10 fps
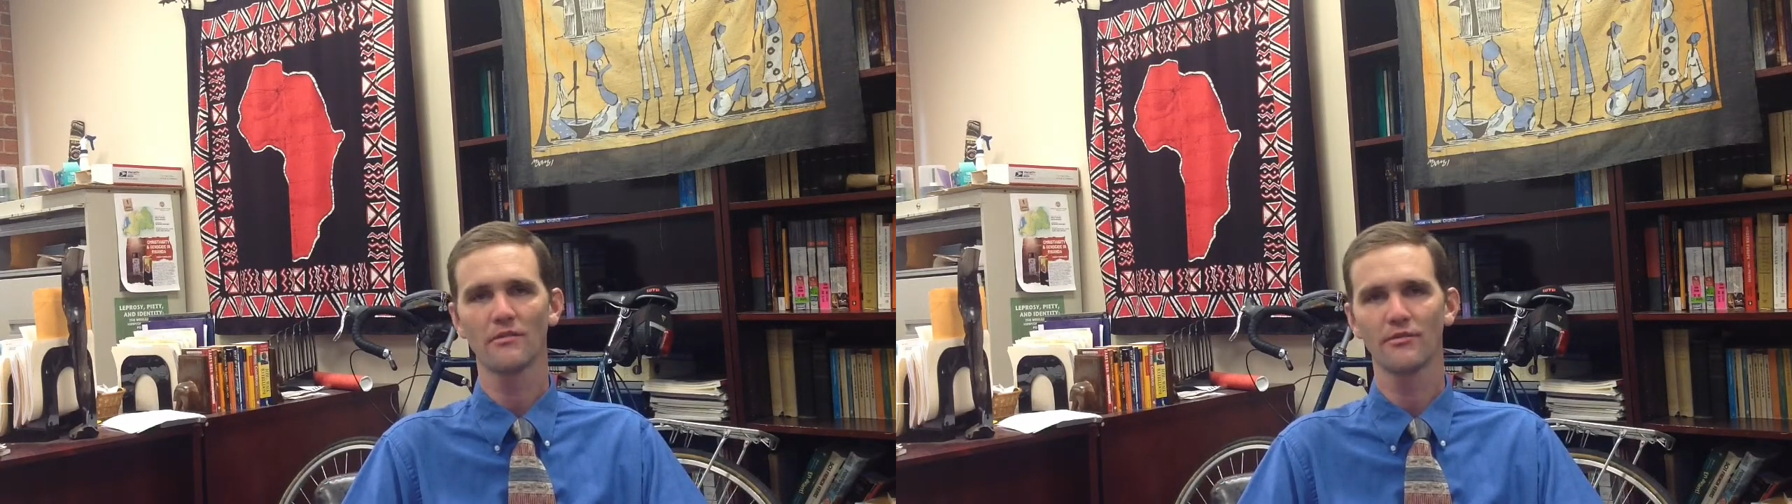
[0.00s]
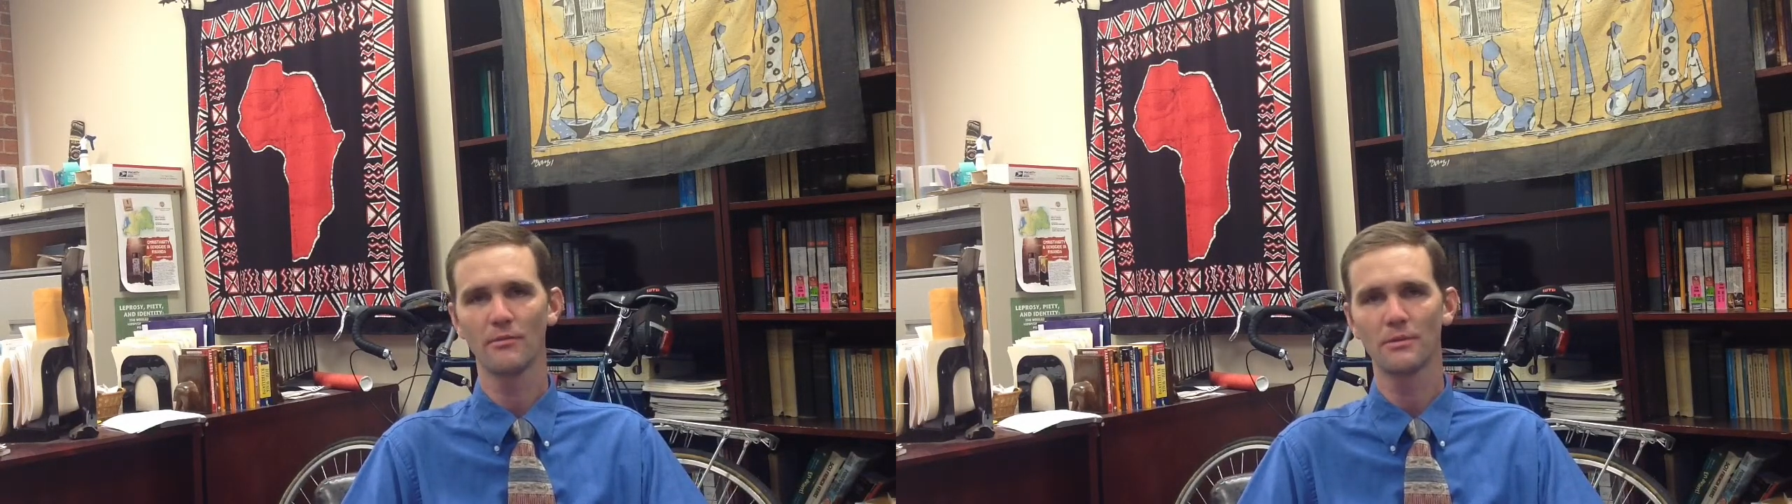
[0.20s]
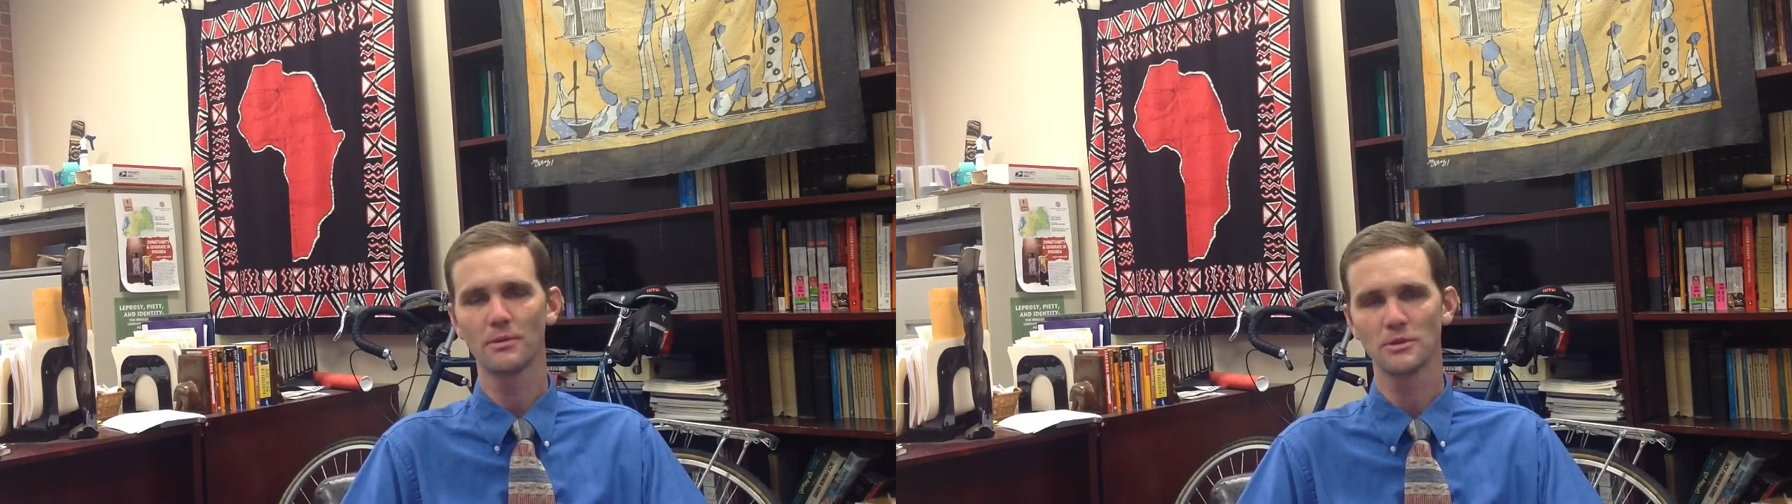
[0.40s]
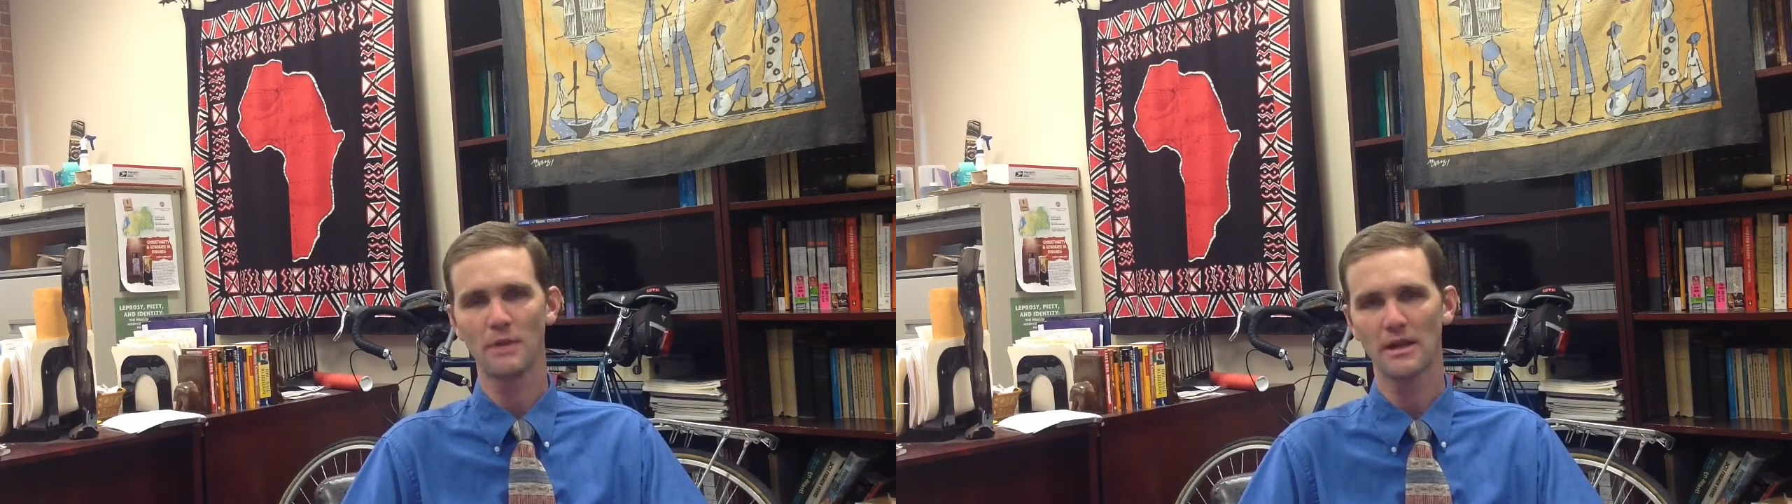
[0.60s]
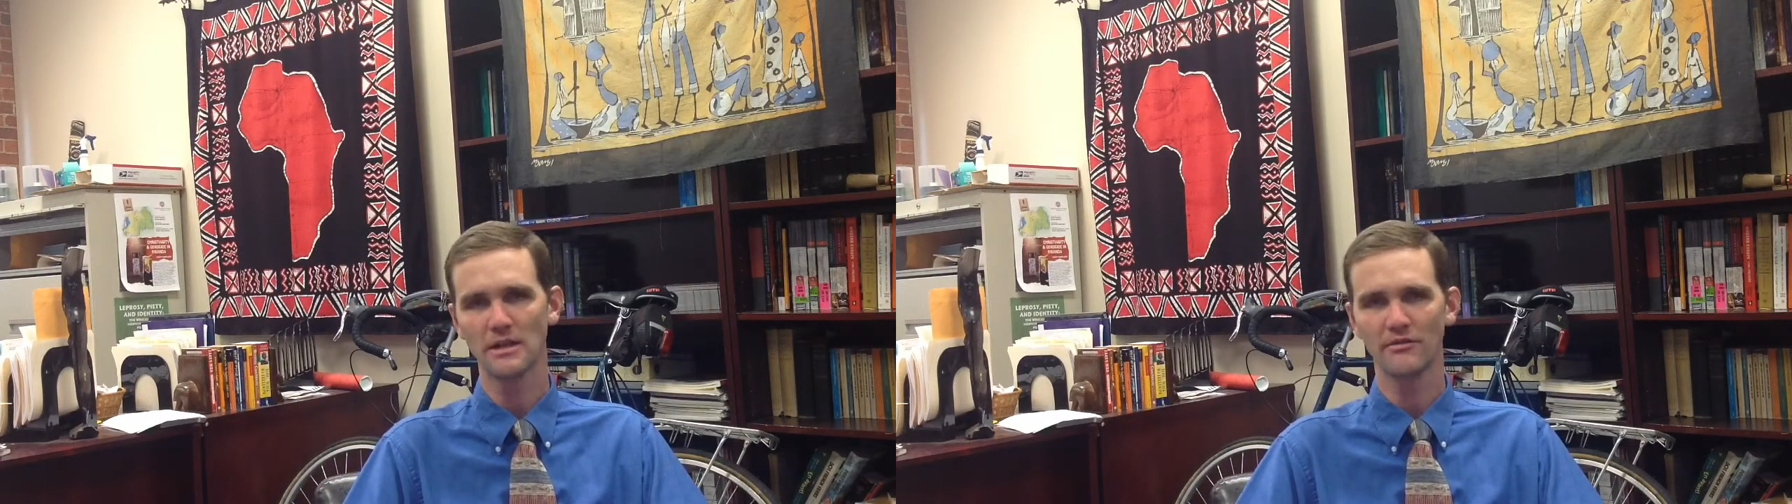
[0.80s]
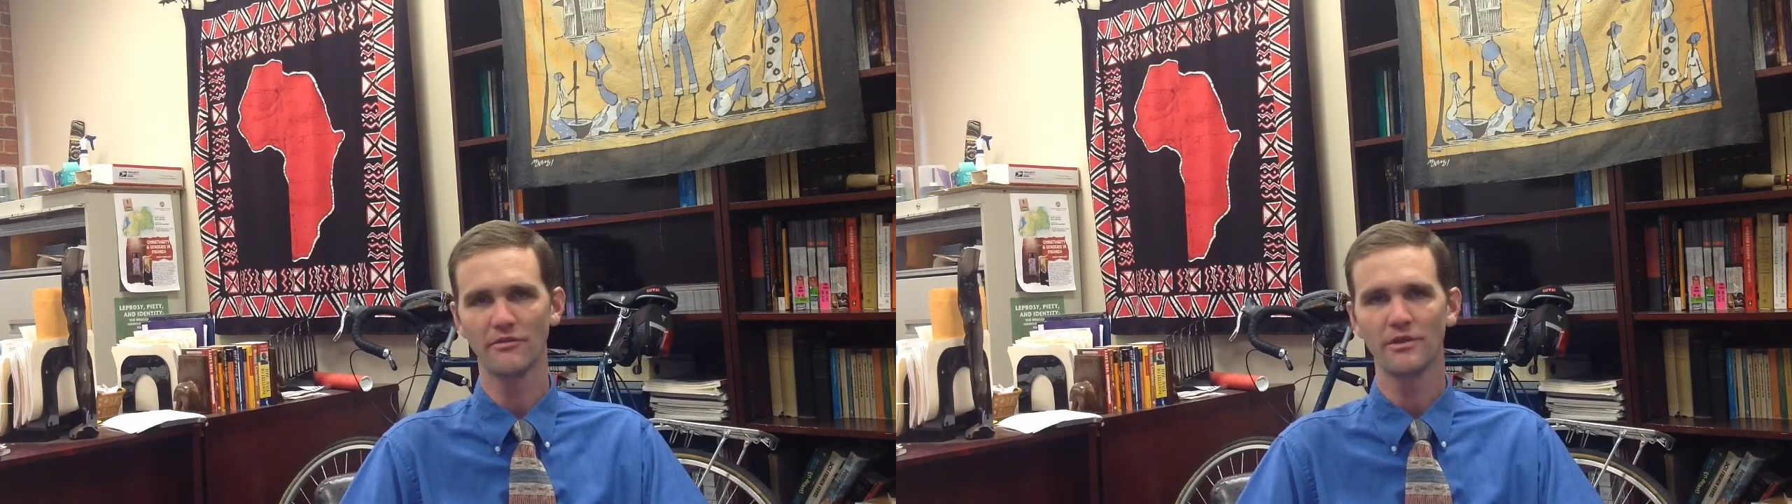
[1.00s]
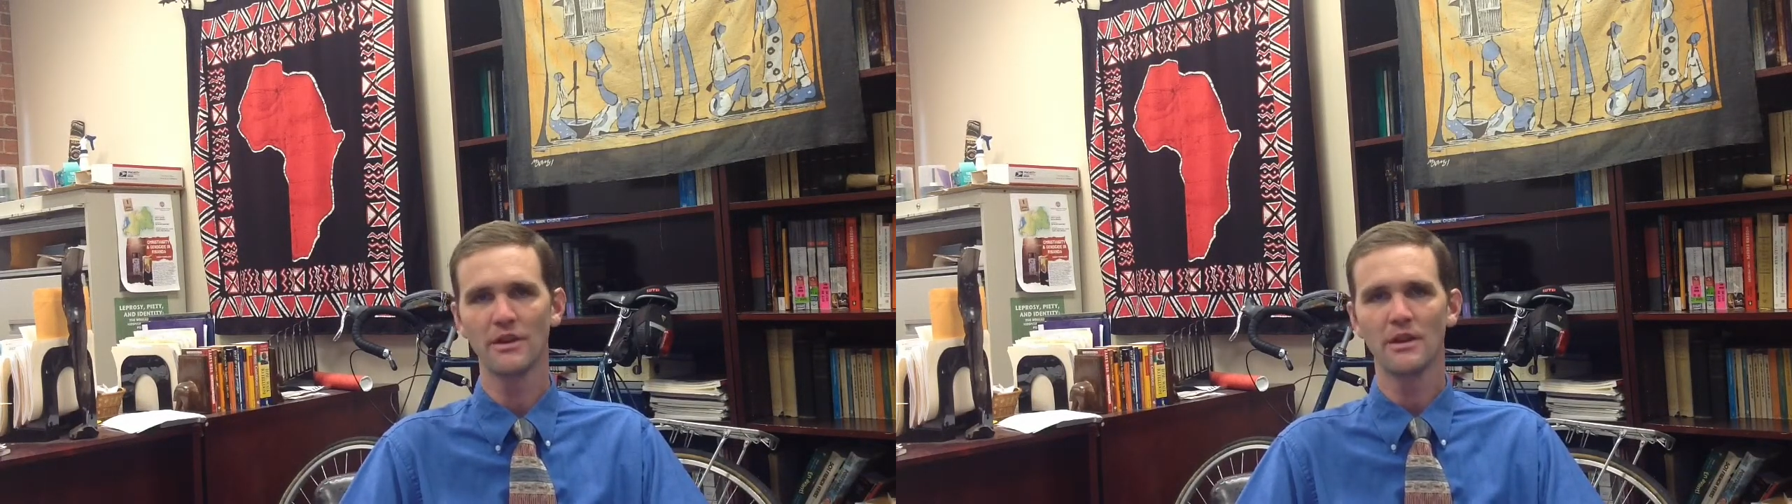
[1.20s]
from the perspective of